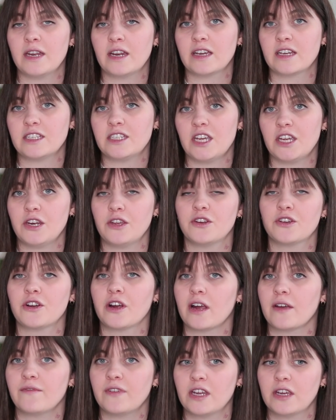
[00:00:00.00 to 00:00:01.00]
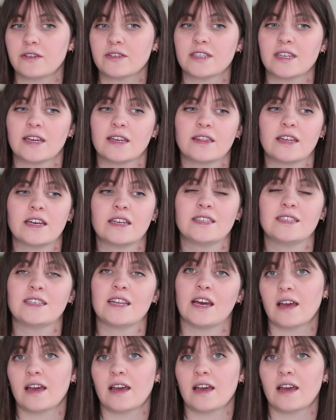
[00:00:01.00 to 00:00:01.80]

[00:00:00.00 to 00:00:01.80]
me to continue to create videos like this,